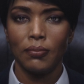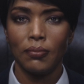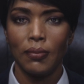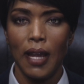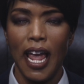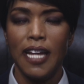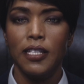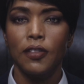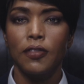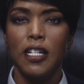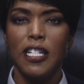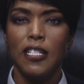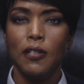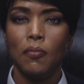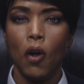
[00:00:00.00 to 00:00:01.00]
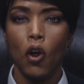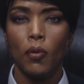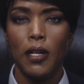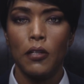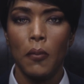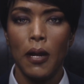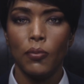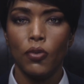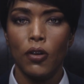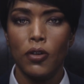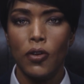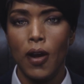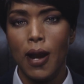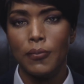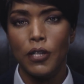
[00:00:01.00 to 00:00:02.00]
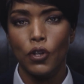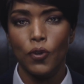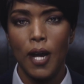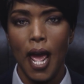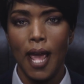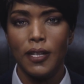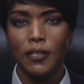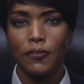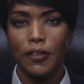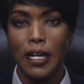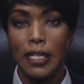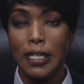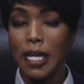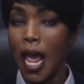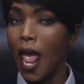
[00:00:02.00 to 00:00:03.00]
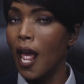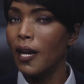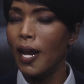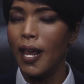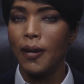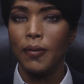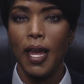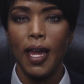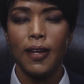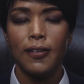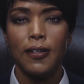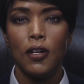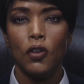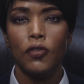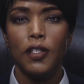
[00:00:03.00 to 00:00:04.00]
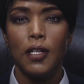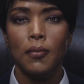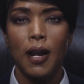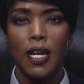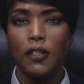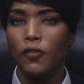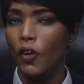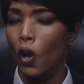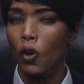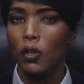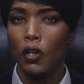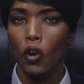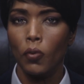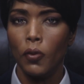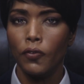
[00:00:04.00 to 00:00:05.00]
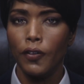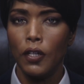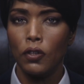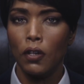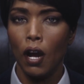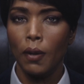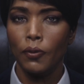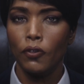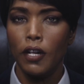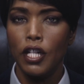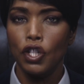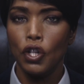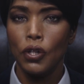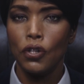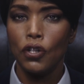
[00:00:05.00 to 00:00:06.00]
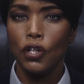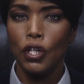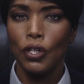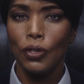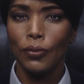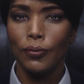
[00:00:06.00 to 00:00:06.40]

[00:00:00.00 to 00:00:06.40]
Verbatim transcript: As of this moment, my program is reactivated, and I am handing over command of all global field operations to you.